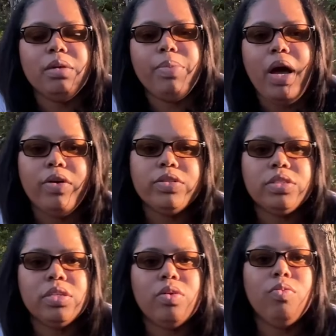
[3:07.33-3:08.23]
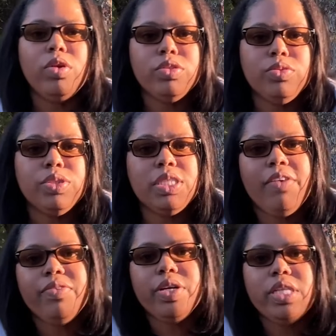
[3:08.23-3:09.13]
about
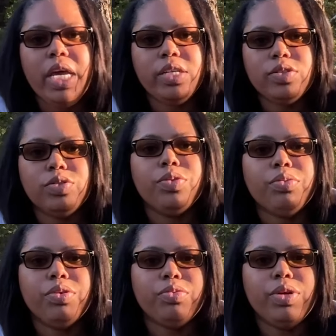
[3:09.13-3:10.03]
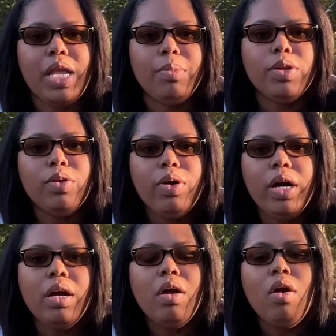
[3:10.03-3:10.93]
127 and 233
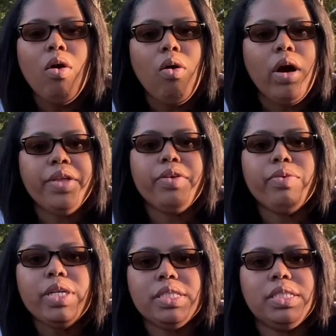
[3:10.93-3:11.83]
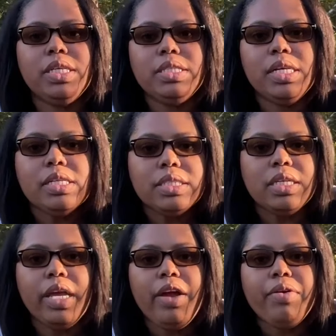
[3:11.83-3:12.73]
Lamaloa or other real estate deals in
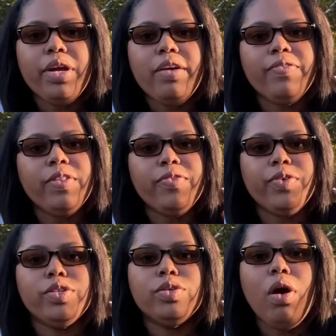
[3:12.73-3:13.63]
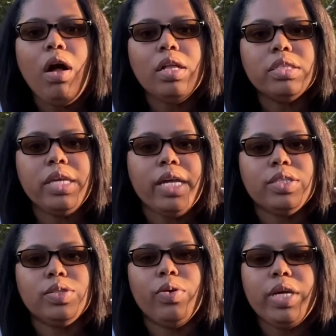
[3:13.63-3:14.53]
the area, feel free to call,
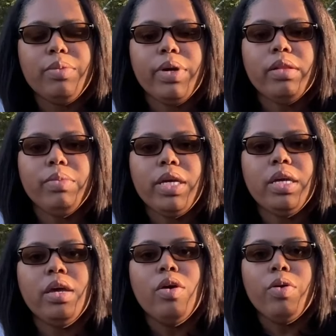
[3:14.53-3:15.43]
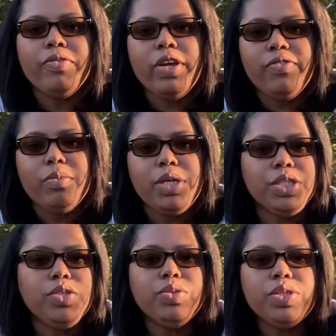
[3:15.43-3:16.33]
text, or email me with the
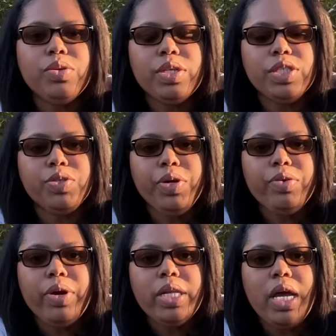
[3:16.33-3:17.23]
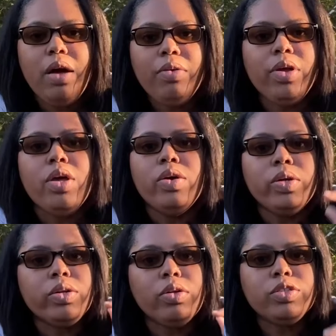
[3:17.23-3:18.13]
information you see on the screen right now. You
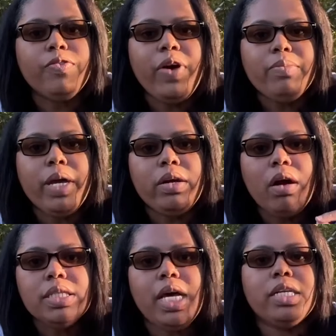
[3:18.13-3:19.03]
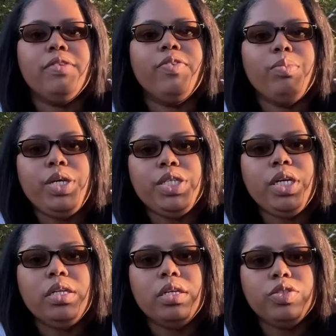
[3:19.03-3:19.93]
can also find my contact
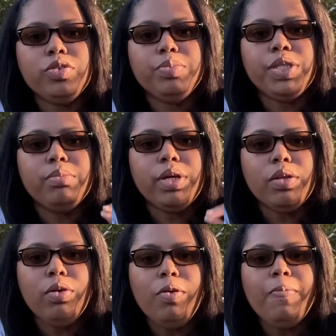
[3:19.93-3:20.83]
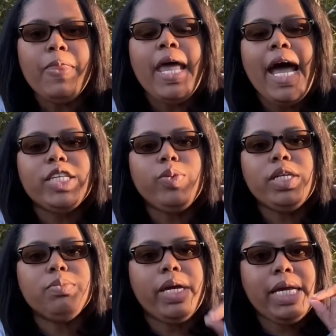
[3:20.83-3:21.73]
information in the description below, as well
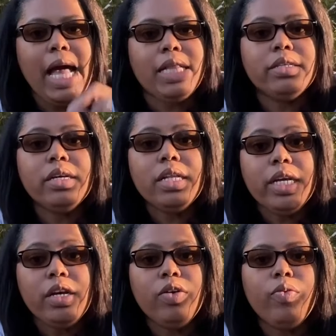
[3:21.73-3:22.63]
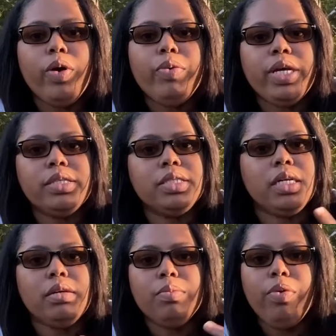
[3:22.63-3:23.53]
as my calendar link where we can
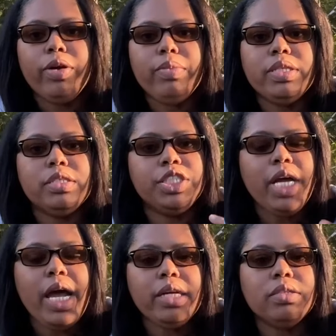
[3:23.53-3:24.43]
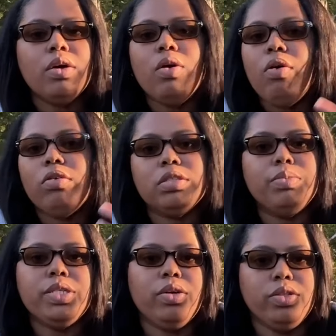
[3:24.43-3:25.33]
set an appointment to chat or to
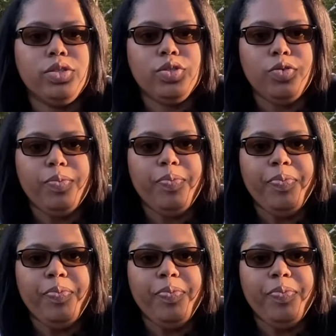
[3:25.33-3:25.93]
meet on Zoom.